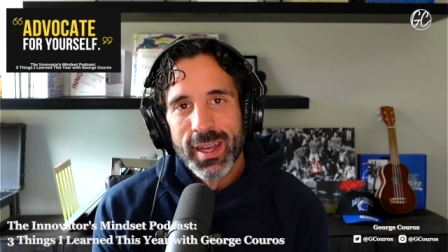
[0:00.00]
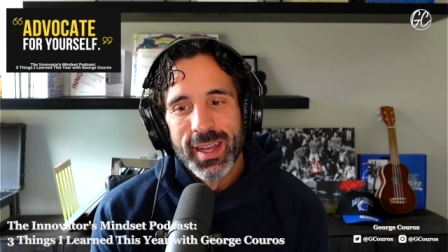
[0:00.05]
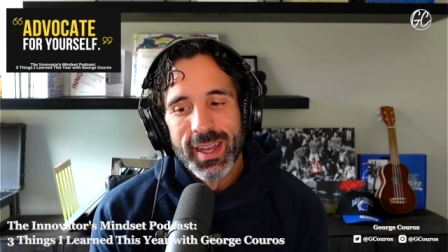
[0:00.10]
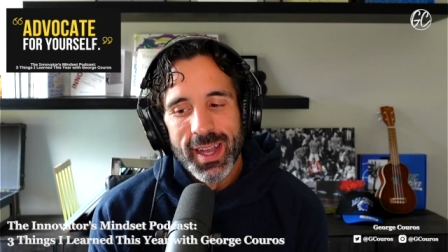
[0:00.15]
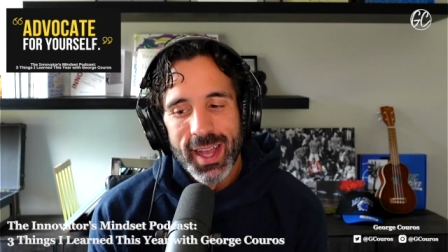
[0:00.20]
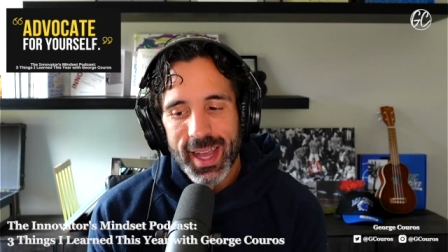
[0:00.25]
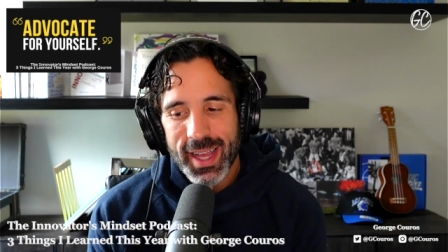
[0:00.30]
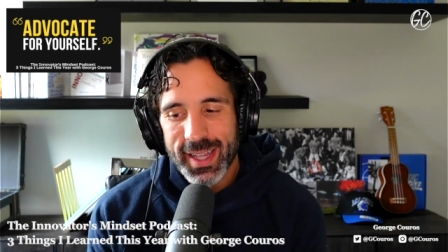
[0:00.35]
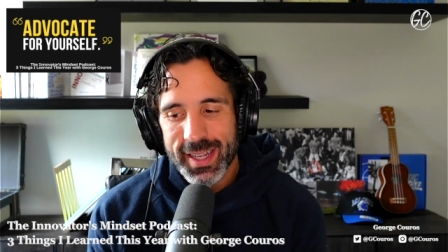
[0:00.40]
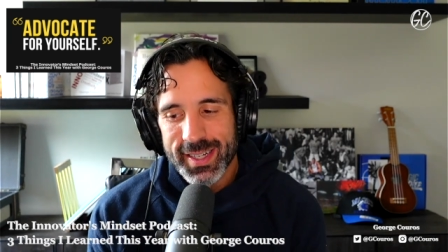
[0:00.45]

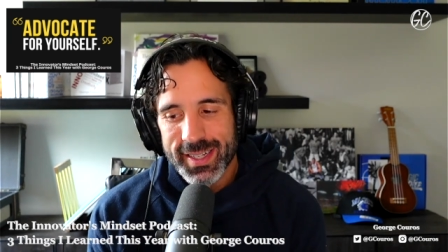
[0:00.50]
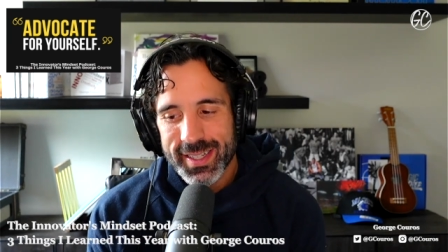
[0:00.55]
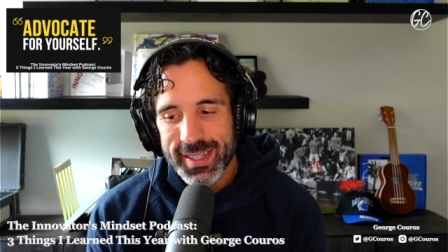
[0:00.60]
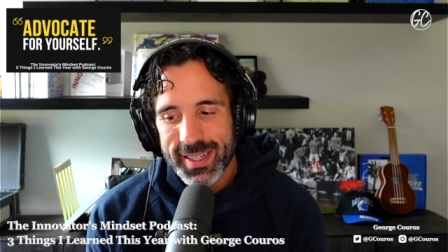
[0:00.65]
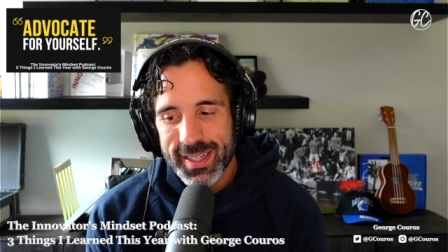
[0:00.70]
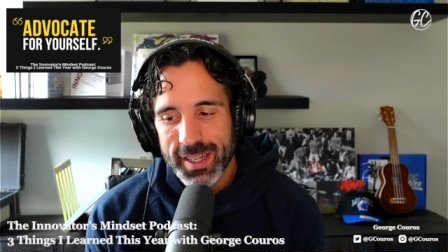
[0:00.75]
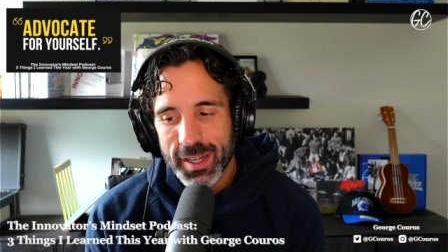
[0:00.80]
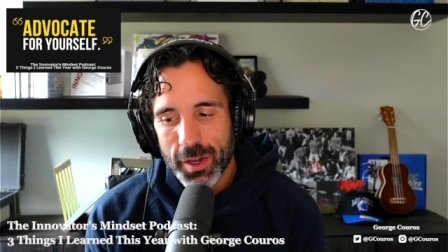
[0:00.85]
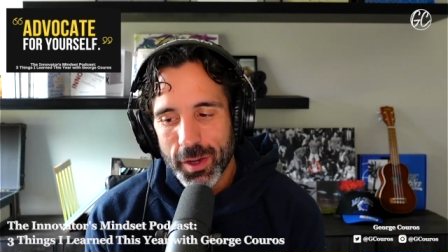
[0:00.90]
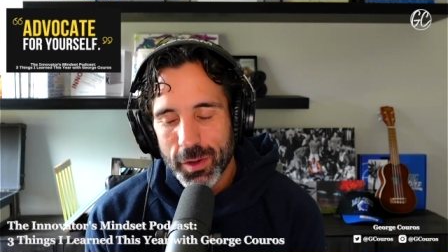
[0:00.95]
and,
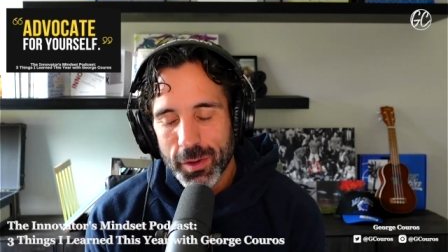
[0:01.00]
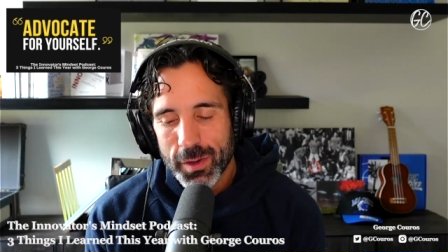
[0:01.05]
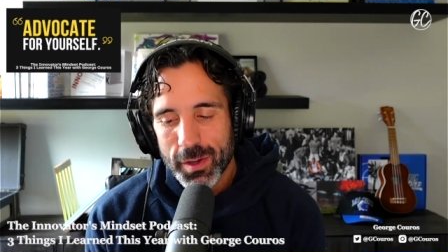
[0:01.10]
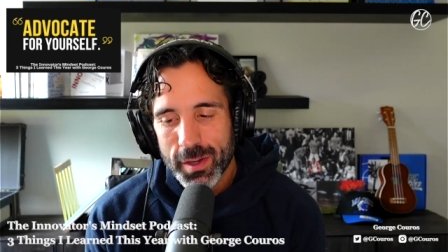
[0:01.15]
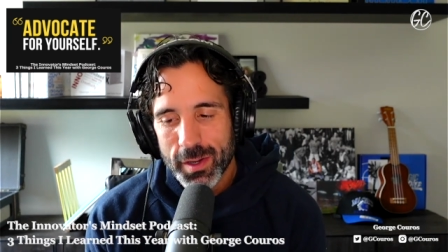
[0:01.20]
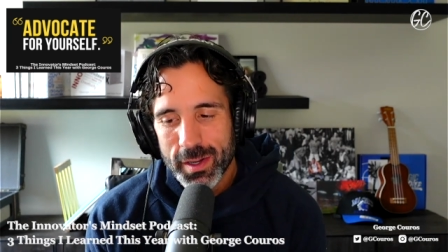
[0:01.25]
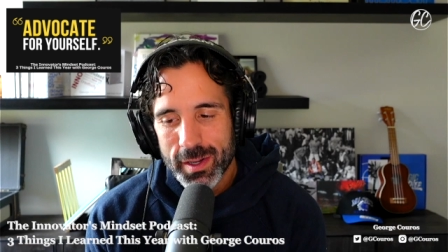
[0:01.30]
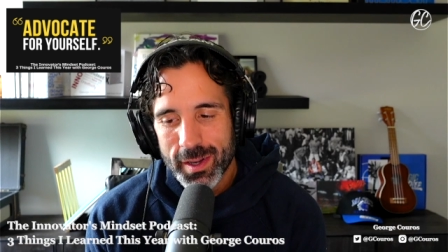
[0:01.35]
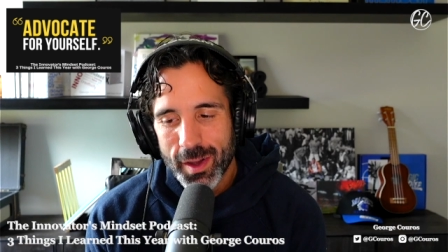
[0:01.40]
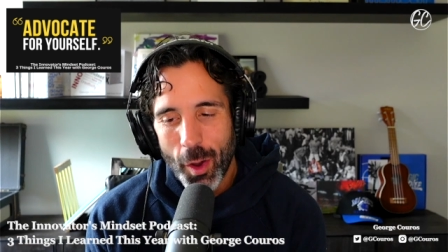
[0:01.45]
you know,
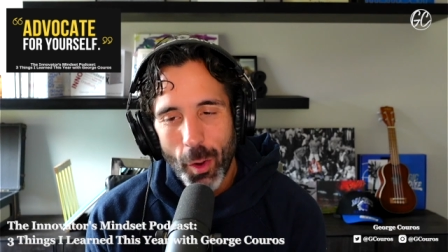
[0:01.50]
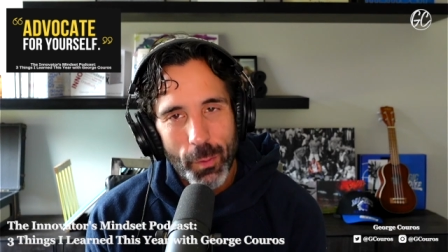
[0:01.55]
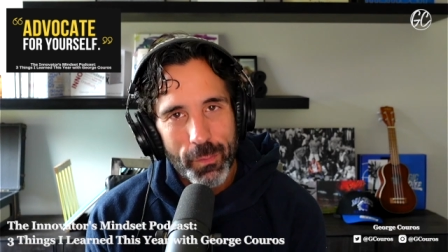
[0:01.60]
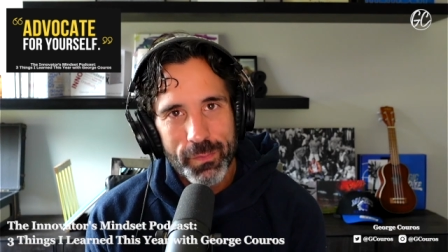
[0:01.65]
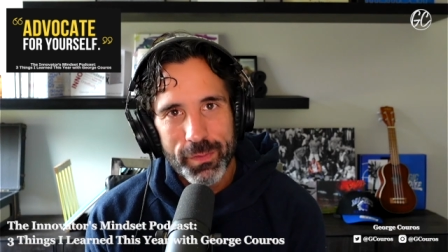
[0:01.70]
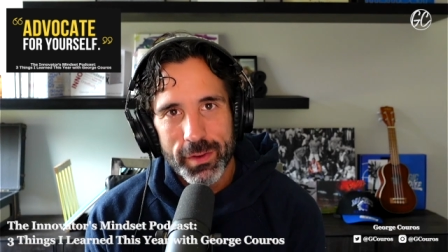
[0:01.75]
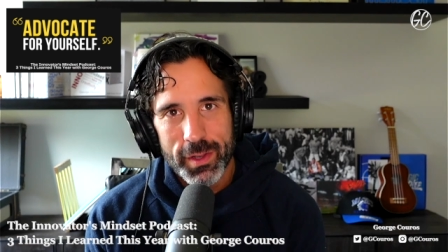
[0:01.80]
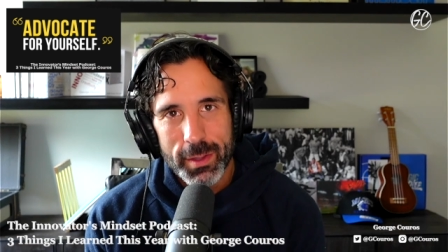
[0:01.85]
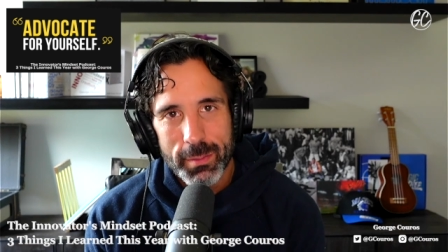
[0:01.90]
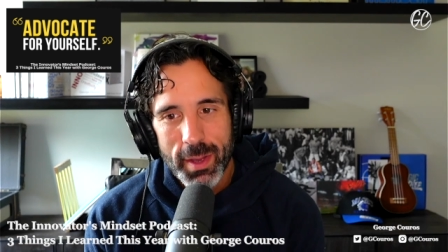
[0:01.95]
hope
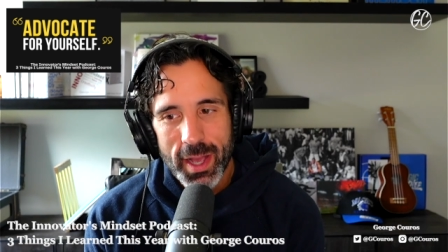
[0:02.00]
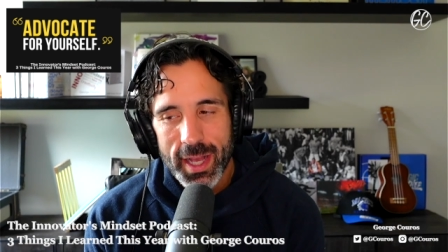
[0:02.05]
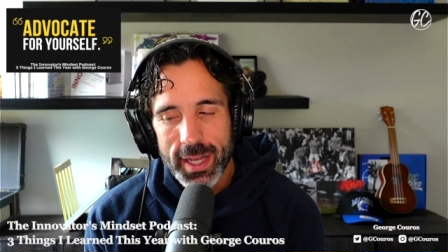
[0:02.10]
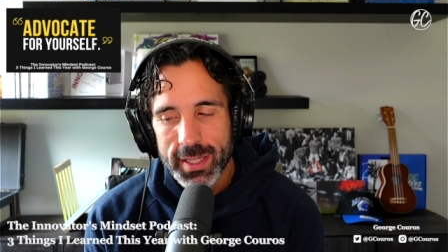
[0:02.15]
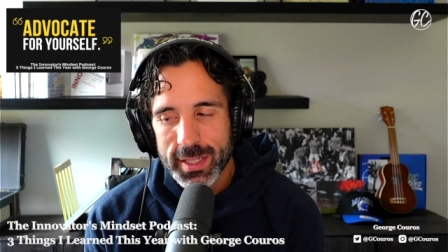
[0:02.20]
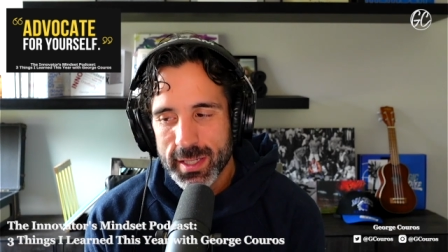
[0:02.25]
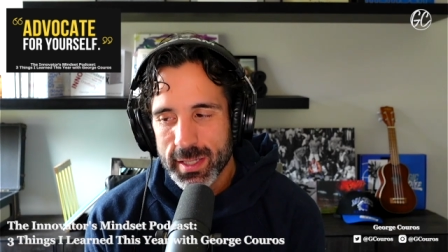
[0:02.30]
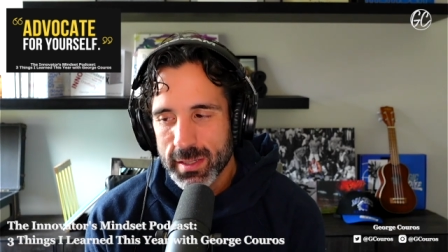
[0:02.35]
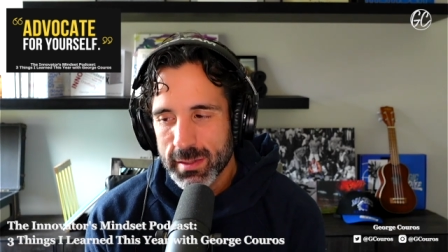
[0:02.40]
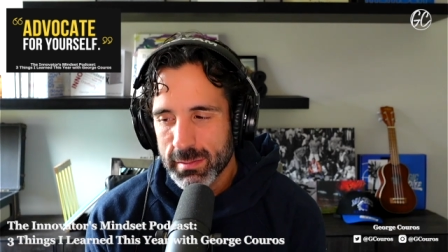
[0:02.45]
for the
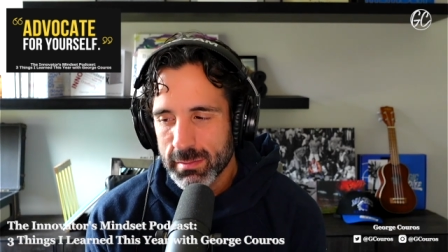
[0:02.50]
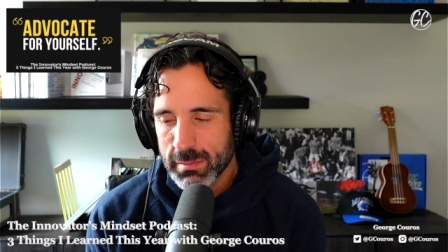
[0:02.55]
best.